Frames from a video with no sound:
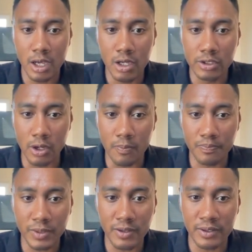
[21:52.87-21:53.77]
So
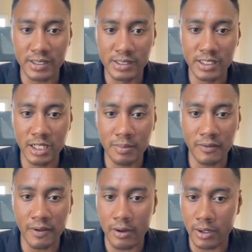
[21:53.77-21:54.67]
this is going to be
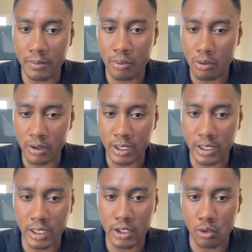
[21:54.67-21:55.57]
very
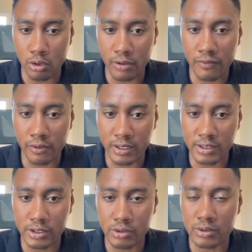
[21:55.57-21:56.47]
important in order for
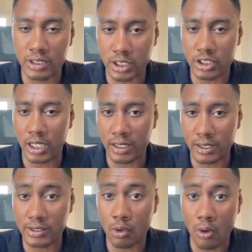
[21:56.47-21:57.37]
us to initiate
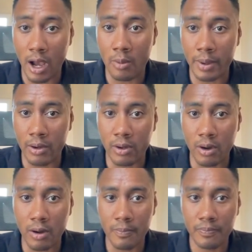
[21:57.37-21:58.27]
this whole outbound
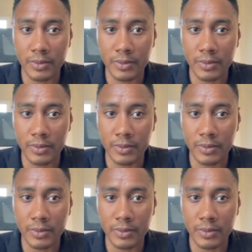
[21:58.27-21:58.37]
call.